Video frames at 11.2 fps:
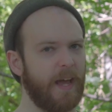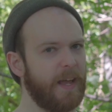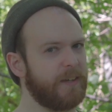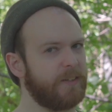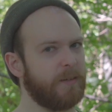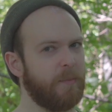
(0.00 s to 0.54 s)
I
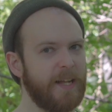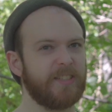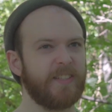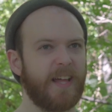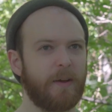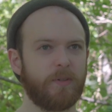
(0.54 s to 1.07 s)
could
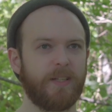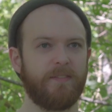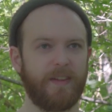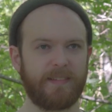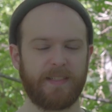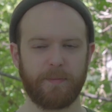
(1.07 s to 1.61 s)
imagine that would get
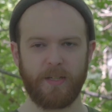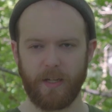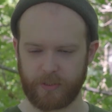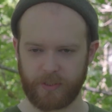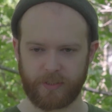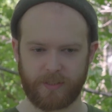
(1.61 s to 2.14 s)
very
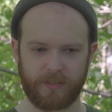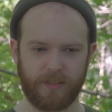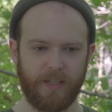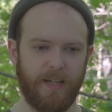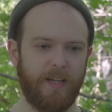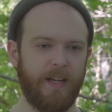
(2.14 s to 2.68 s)
obnoxious.
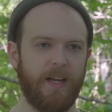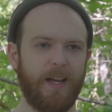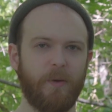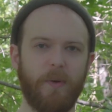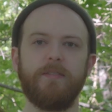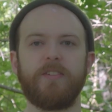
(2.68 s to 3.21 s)

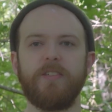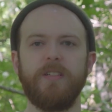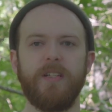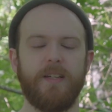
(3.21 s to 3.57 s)
However,